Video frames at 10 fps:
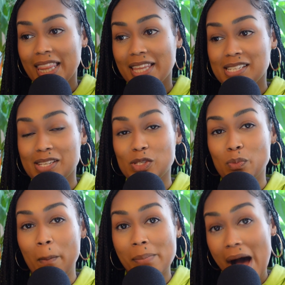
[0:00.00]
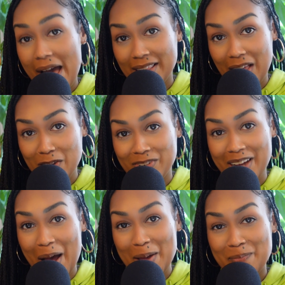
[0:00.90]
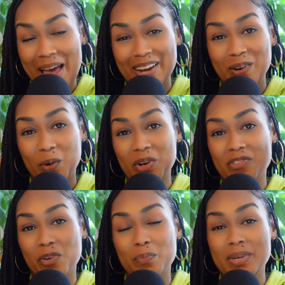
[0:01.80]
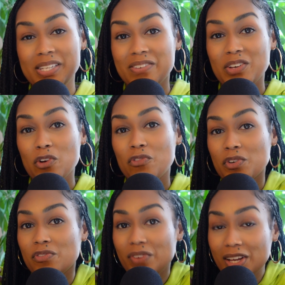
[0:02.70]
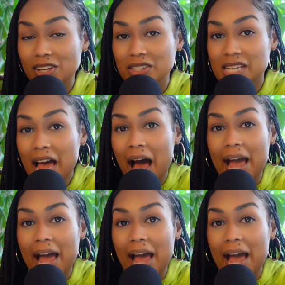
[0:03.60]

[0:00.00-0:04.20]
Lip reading: this is my lifetime, and in order for me to feel fulfilled,